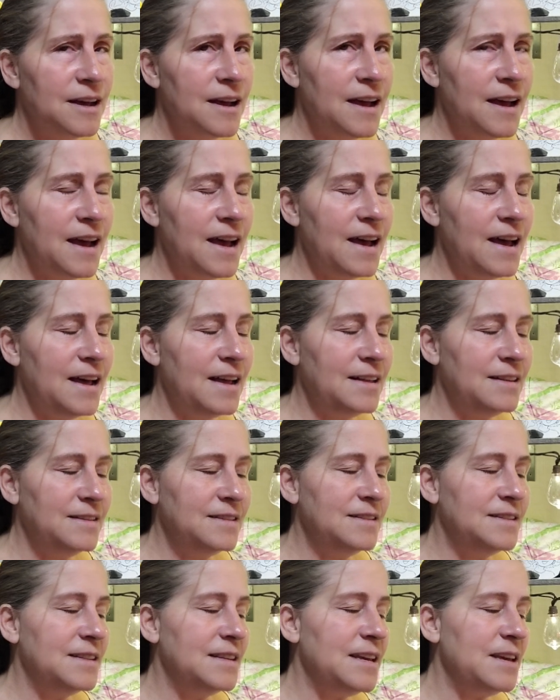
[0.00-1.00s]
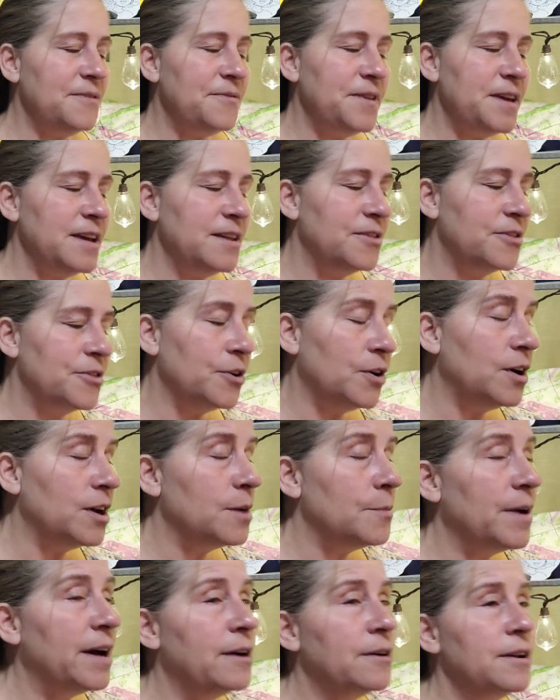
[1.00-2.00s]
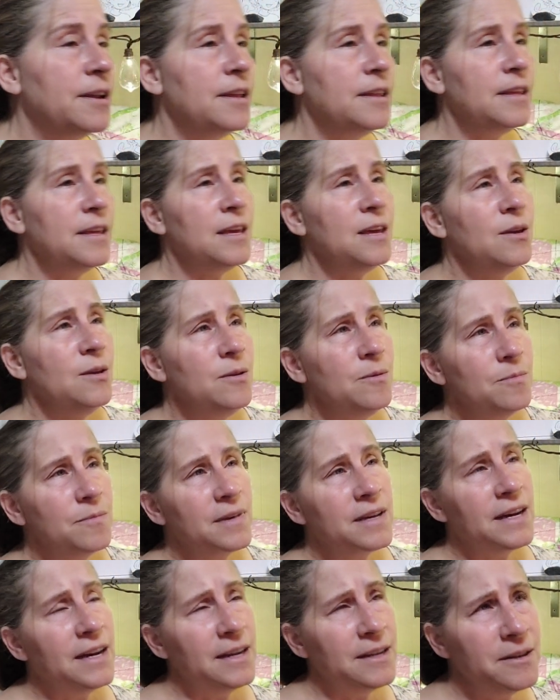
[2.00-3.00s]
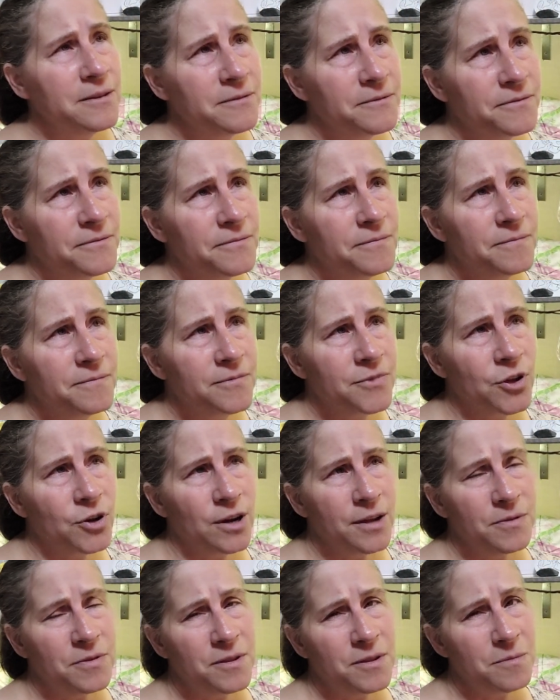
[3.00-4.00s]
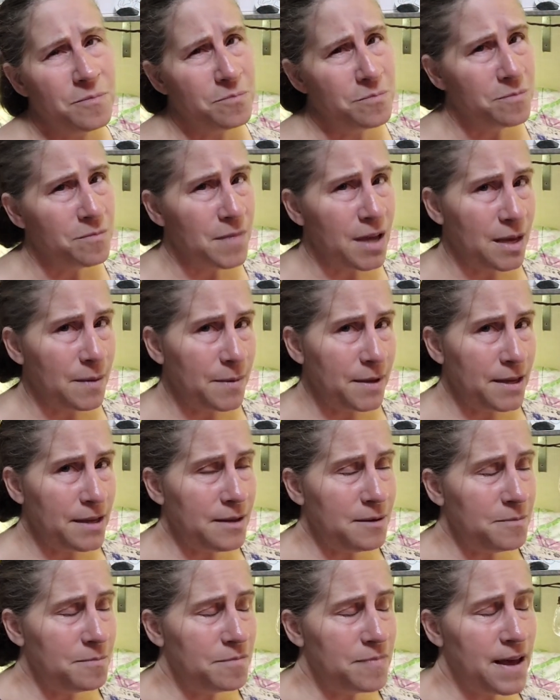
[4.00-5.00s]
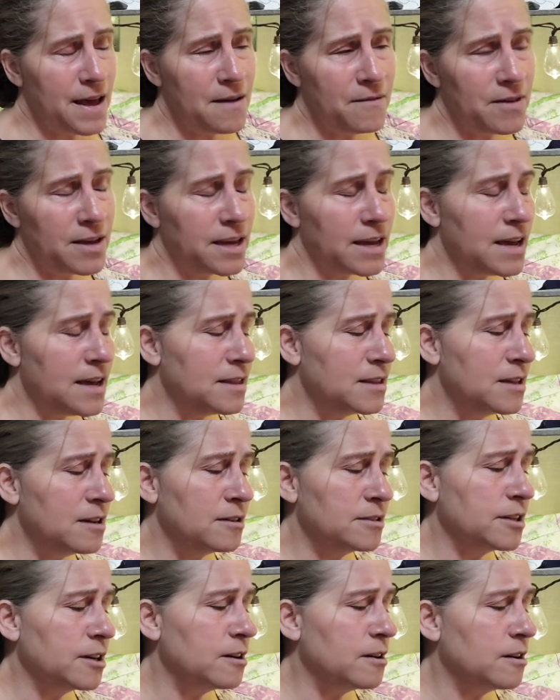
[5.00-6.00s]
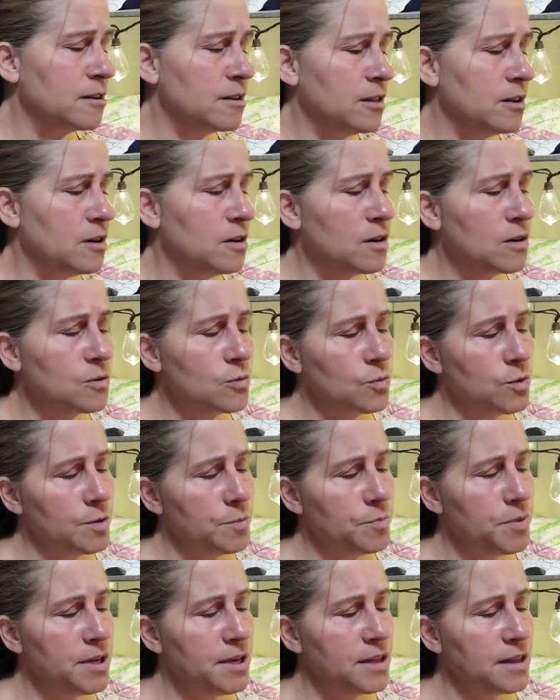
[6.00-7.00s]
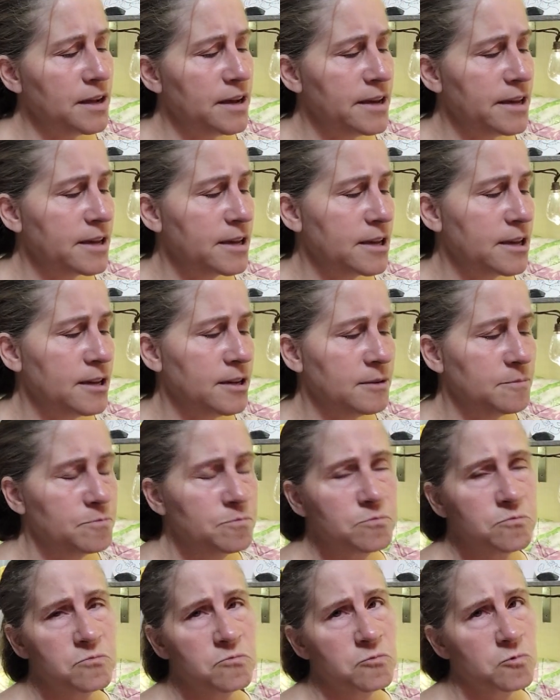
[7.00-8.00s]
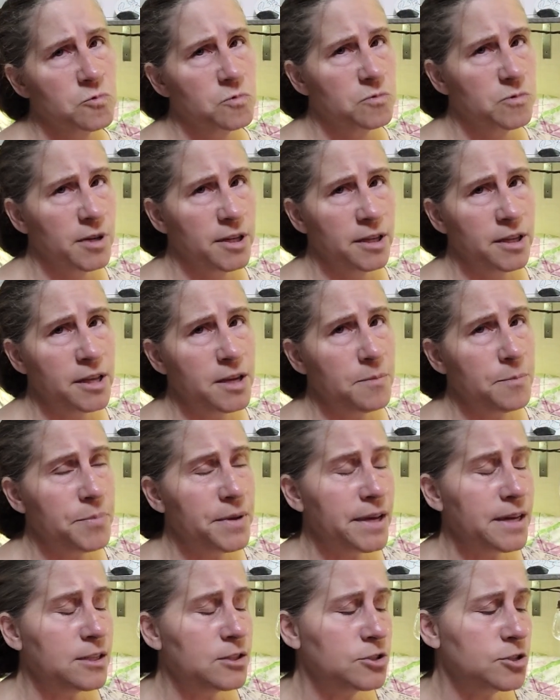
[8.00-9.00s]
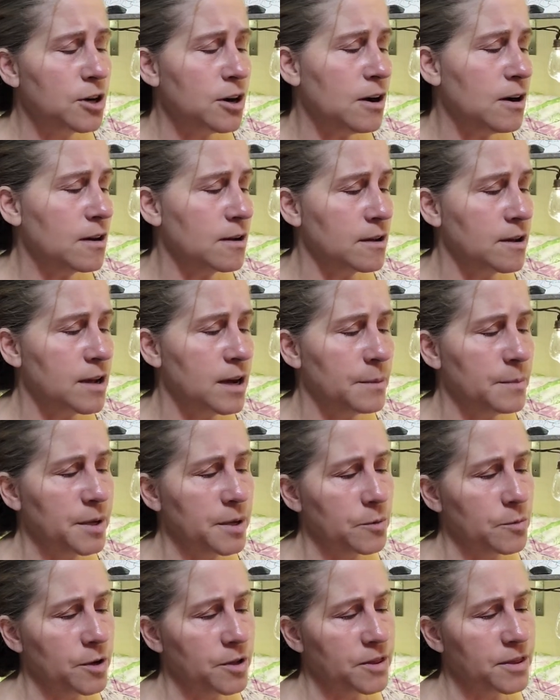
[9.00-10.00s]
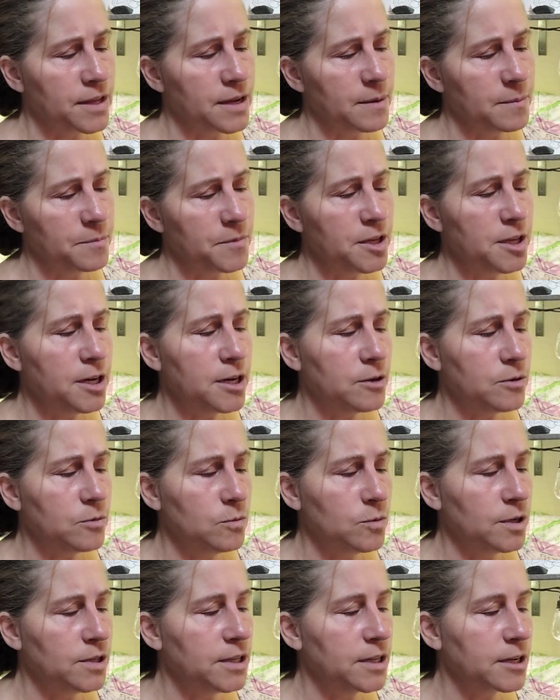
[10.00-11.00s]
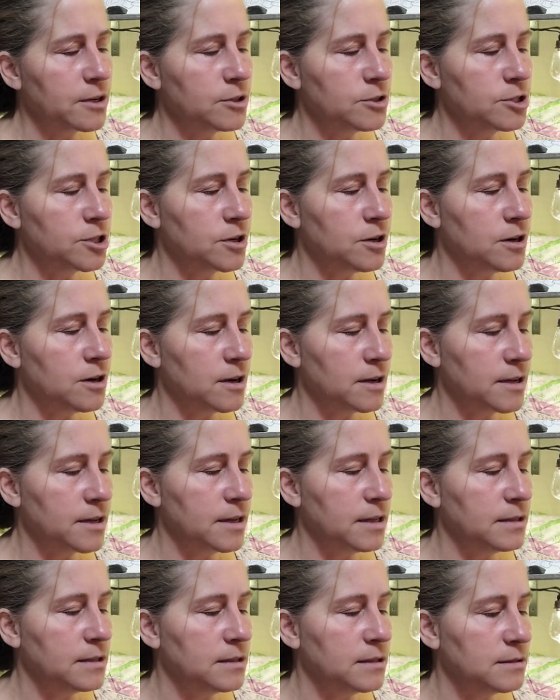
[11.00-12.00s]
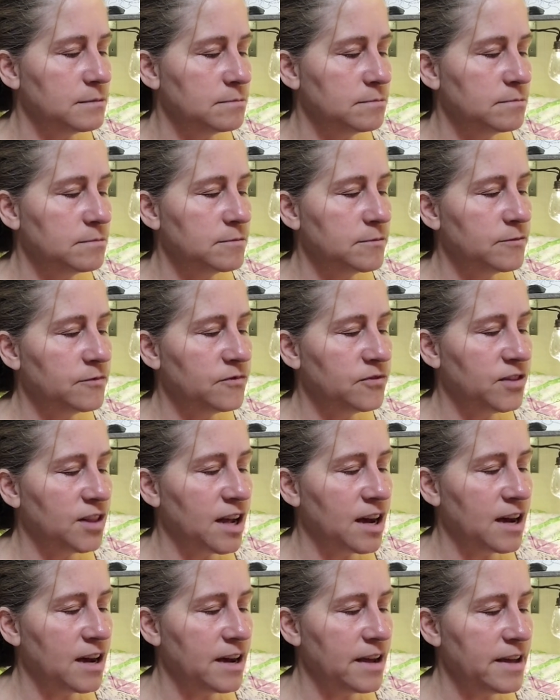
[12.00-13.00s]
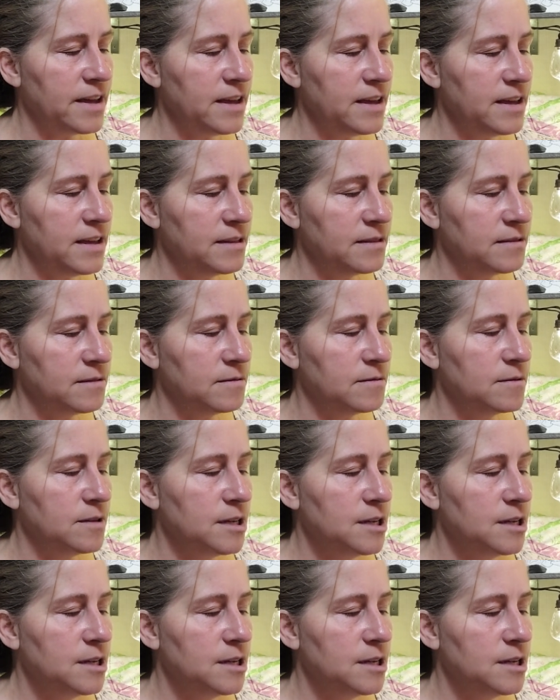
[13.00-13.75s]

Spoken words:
And if he had thought about it, he kind of thought that maybe having Enkildar along would be like a really big dog coming with them. You know, one that could talk and fly and